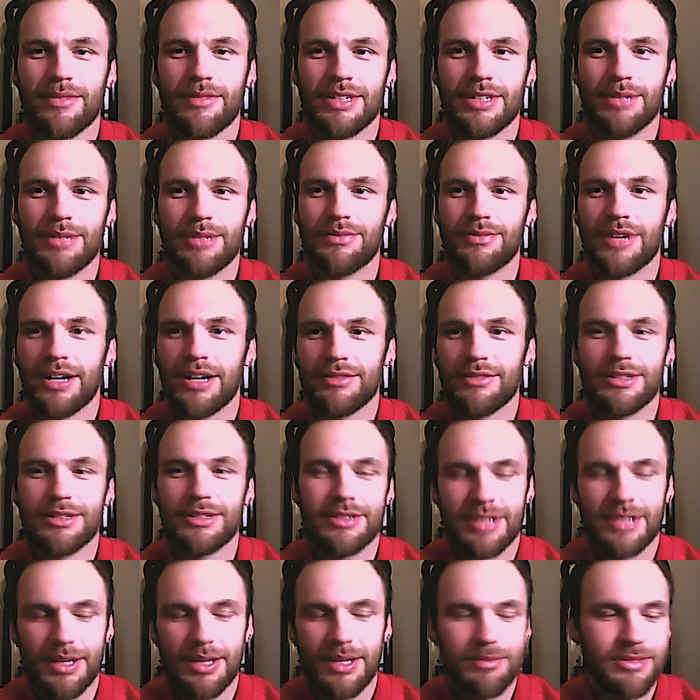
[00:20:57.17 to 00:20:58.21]
M5
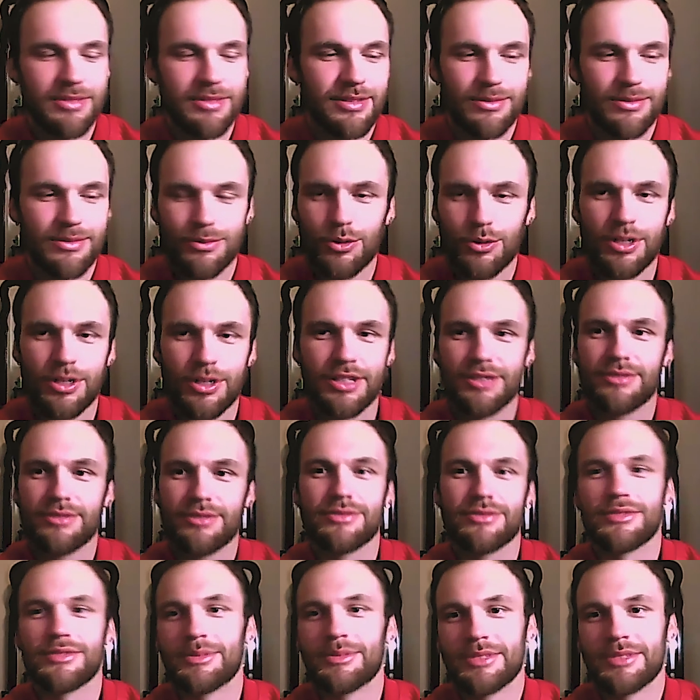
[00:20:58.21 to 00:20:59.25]
Entertainment, What If?
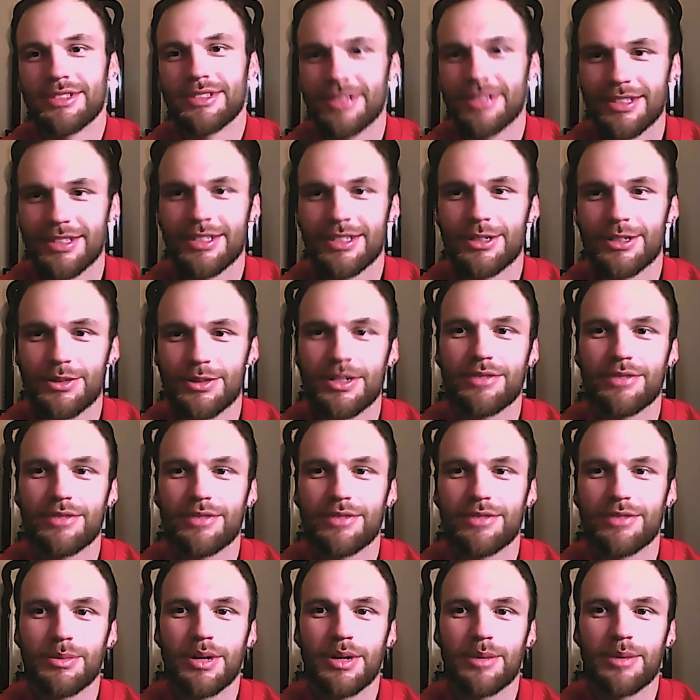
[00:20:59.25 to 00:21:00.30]
I mean, that should
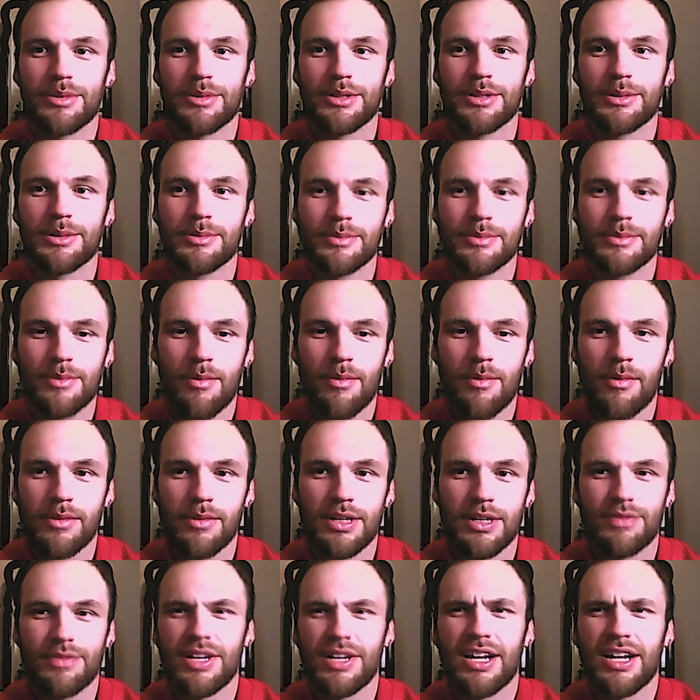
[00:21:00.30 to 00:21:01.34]
definitely pop up.
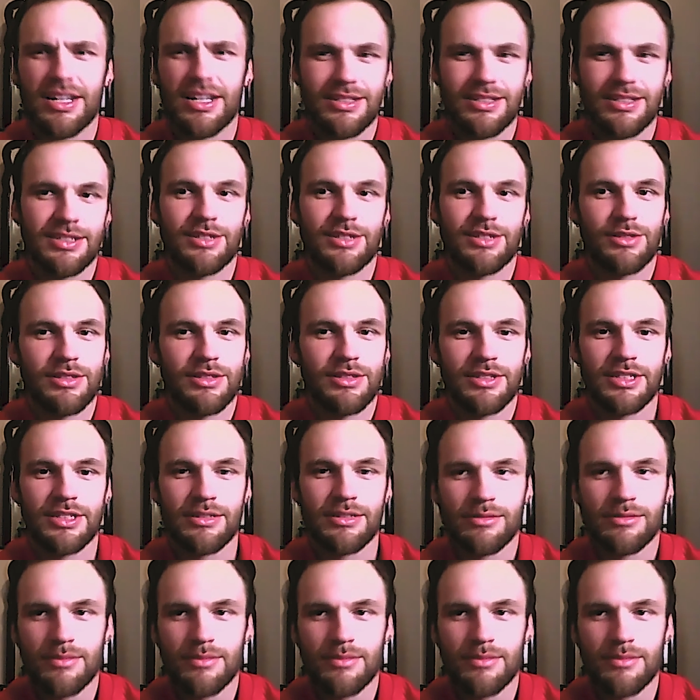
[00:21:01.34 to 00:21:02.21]
If not, I can send you the link.